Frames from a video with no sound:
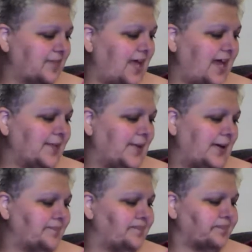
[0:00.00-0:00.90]
Anyway,
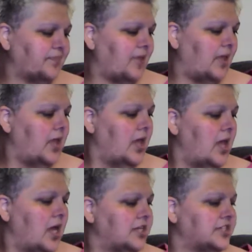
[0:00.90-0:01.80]

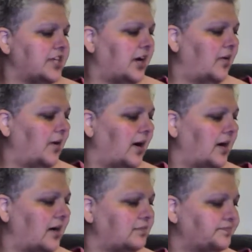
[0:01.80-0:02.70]
so,
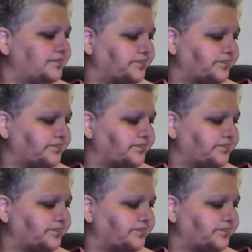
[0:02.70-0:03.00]
um,